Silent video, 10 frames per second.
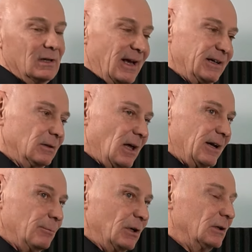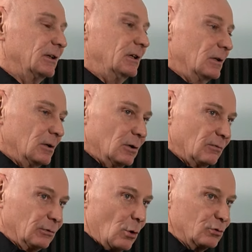any liability
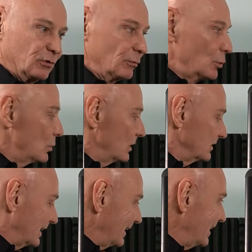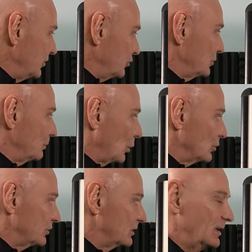flows through to each
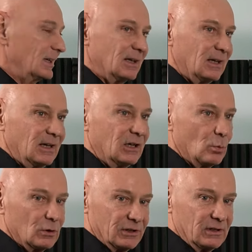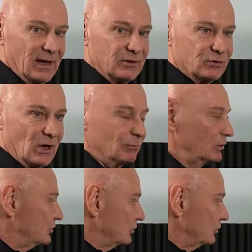person equally and severally.